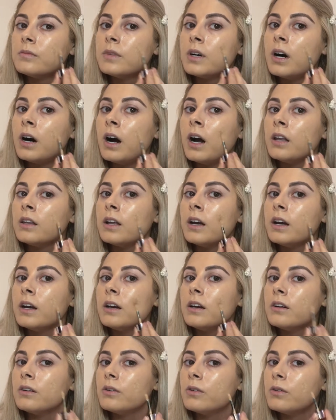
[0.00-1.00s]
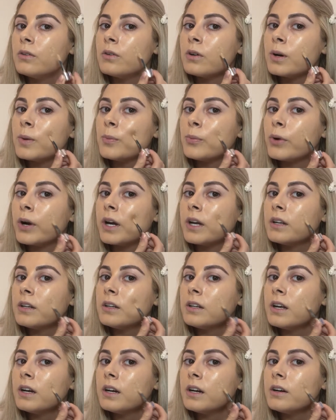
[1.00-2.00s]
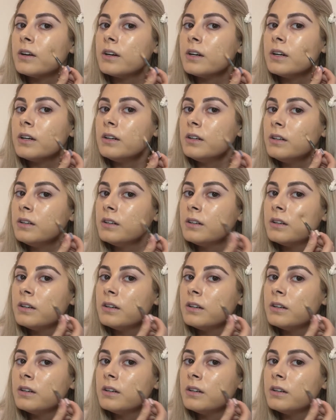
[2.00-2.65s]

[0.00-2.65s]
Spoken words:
highlight or brighten that area.